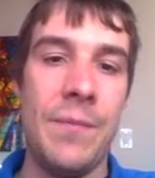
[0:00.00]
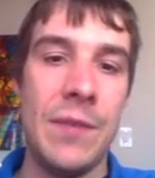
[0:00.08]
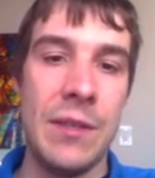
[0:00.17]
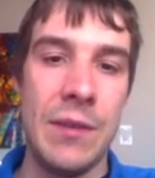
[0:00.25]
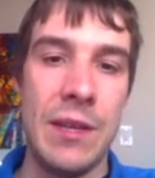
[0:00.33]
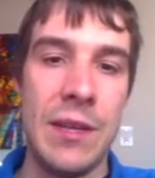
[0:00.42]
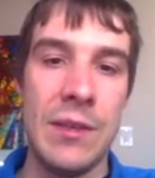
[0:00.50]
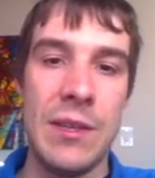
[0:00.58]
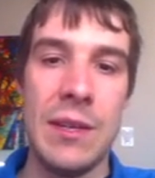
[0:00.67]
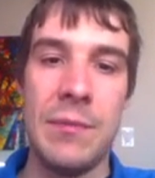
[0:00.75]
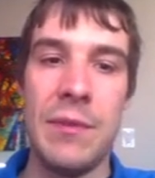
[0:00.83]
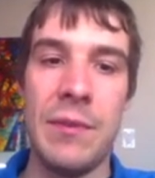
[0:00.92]
So here's the
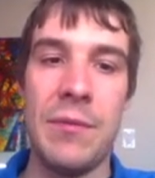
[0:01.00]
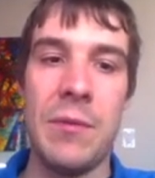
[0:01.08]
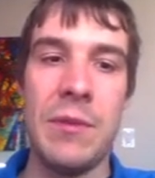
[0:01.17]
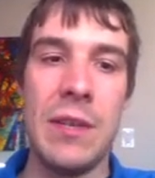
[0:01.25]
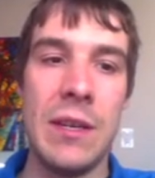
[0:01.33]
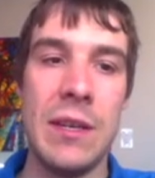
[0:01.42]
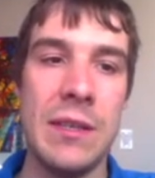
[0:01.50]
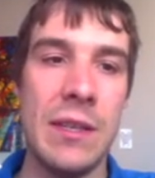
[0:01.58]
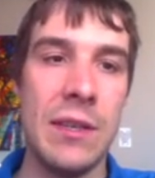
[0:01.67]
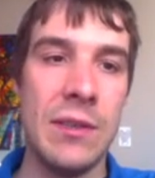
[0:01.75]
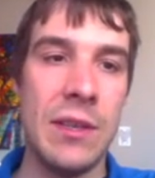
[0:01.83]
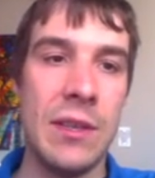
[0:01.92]
number of protons and
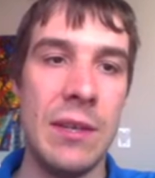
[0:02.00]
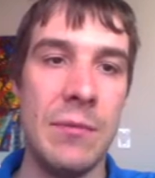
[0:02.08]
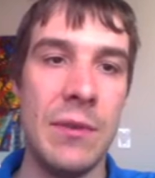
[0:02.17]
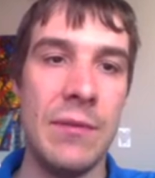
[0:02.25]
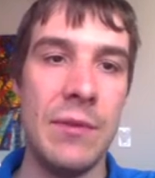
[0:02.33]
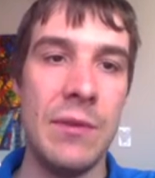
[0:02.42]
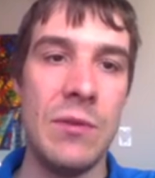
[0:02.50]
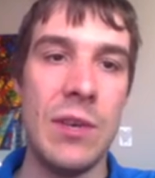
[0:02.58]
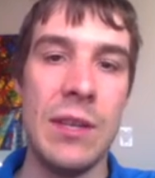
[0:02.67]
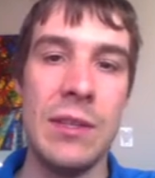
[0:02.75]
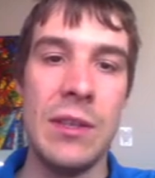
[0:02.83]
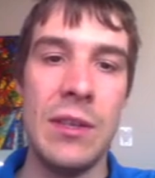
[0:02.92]
here's the number of
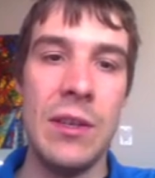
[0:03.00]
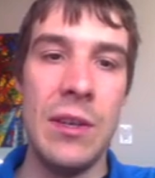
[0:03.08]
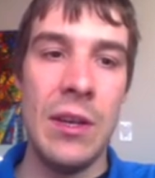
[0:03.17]
neutrons.